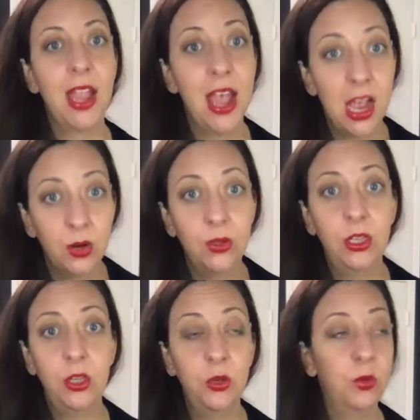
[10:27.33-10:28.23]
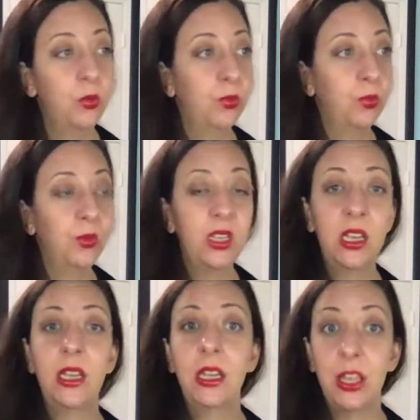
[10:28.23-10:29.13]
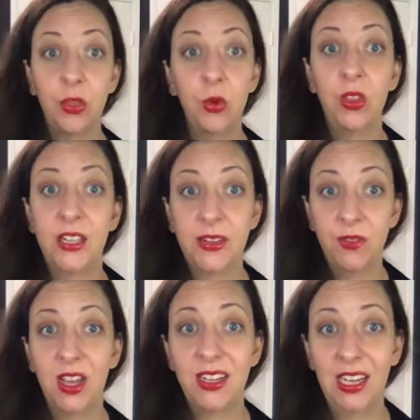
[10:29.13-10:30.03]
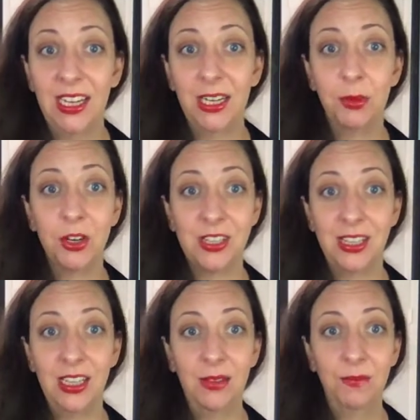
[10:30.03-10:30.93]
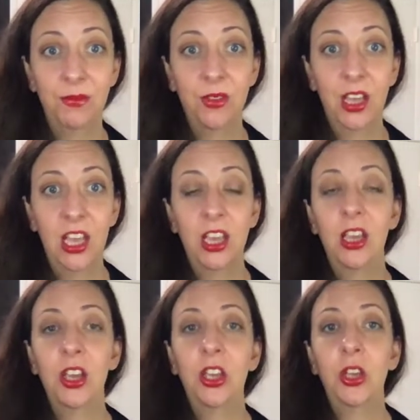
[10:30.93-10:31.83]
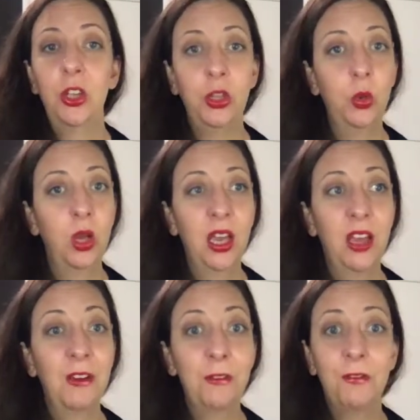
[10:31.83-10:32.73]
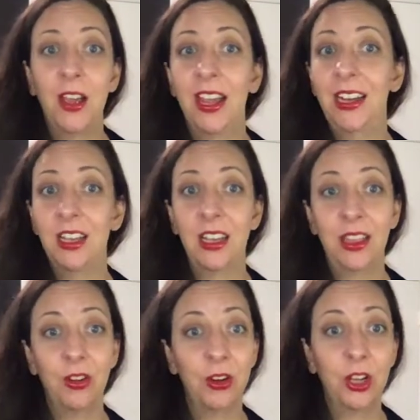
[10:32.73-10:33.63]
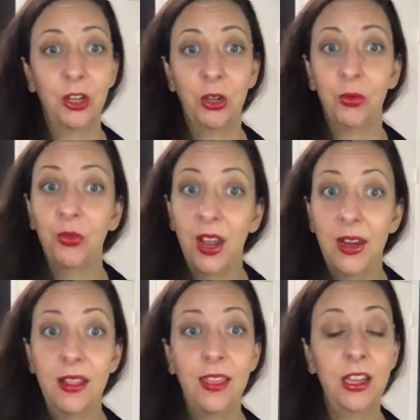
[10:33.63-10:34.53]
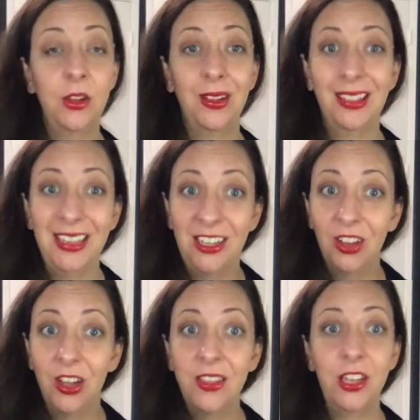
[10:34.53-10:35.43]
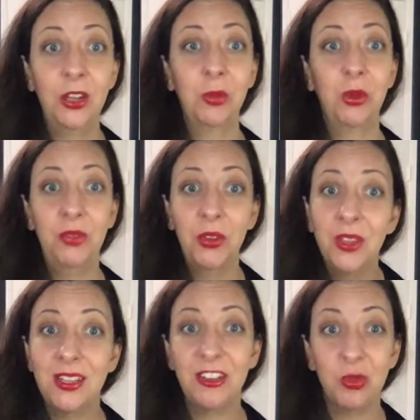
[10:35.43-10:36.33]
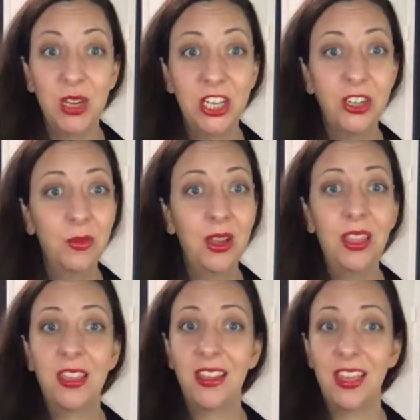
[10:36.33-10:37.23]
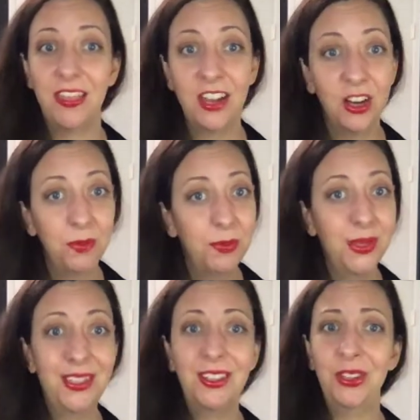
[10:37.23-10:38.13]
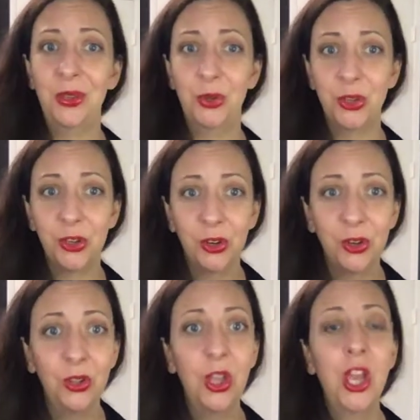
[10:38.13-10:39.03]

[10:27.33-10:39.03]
how do you get through this of not taking it personally? You find either a good friend that you can lean on, that you can review the situation with, a therapist, you journal,